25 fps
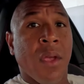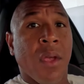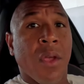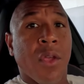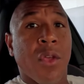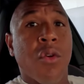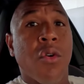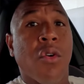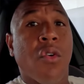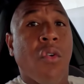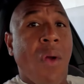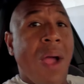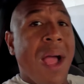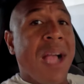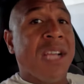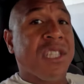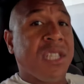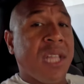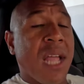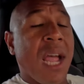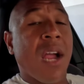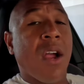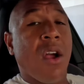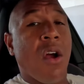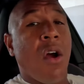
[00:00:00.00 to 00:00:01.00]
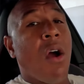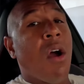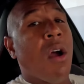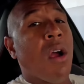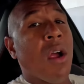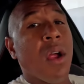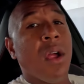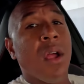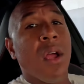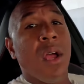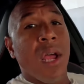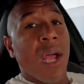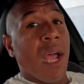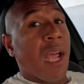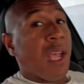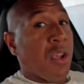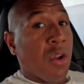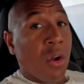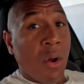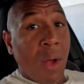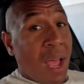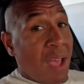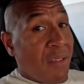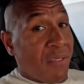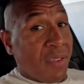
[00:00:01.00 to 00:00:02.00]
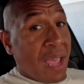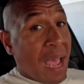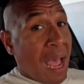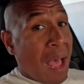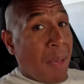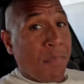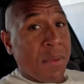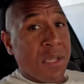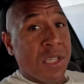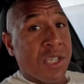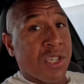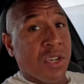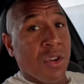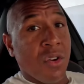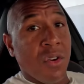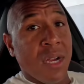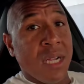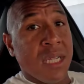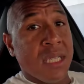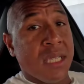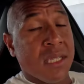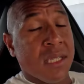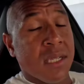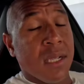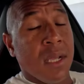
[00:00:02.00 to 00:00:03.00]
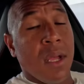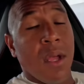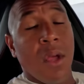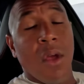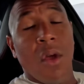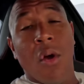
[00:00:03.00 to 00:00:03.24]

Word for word: You crash that car and you don't have gap insurance